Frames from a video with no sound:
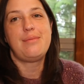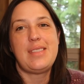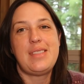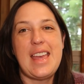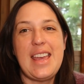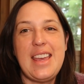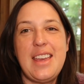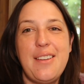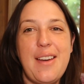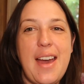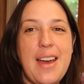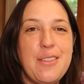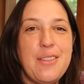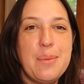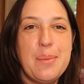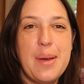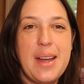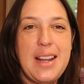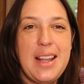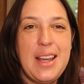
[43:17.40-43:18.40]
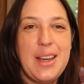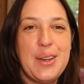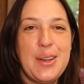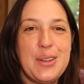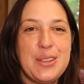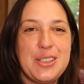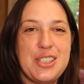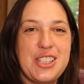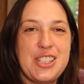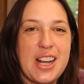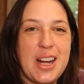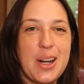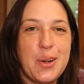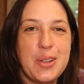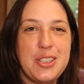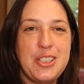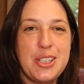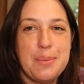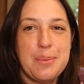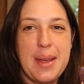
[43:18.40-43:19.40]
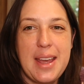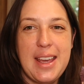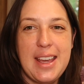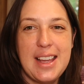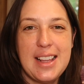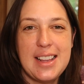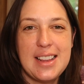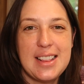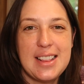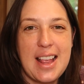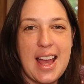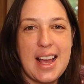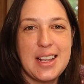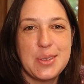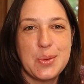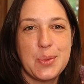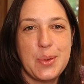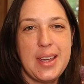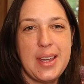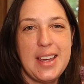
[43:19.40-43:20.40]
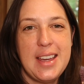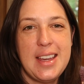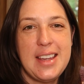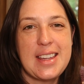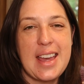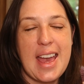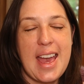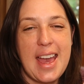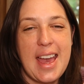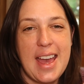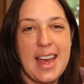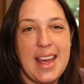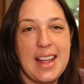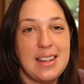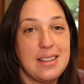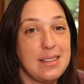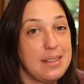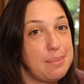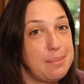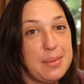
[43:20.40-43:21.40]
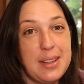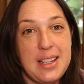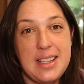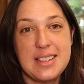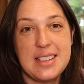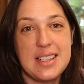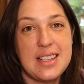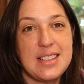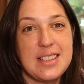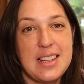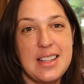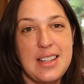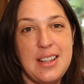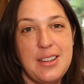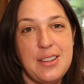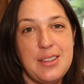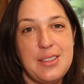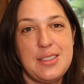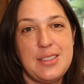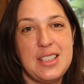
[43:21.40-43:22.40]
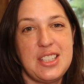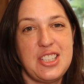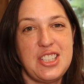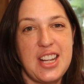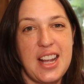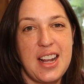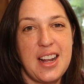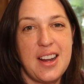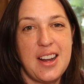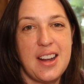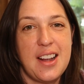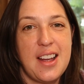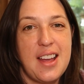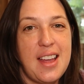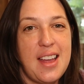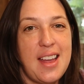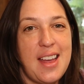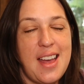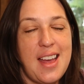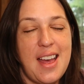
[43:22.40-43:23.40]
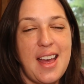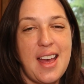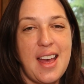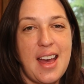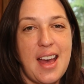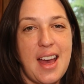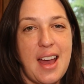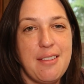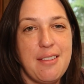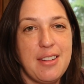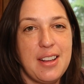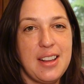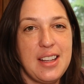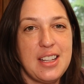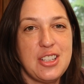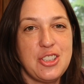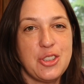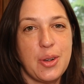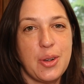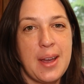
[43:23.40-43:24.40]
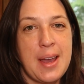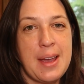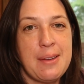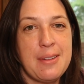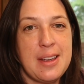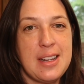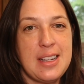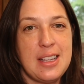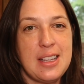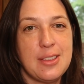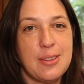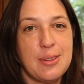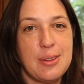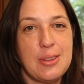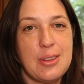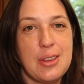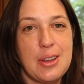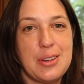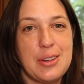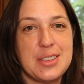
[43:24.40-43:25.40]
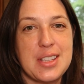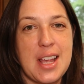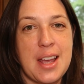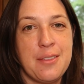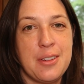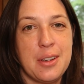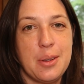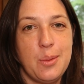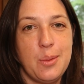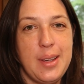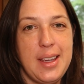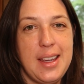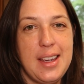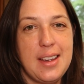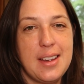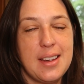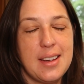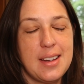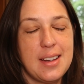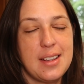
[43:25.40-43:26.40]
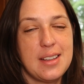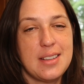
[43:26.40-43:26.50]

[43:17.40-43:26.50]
Thank you everybody who shared what you're making last week, and please continue to share. I really enjoy reading through those every week.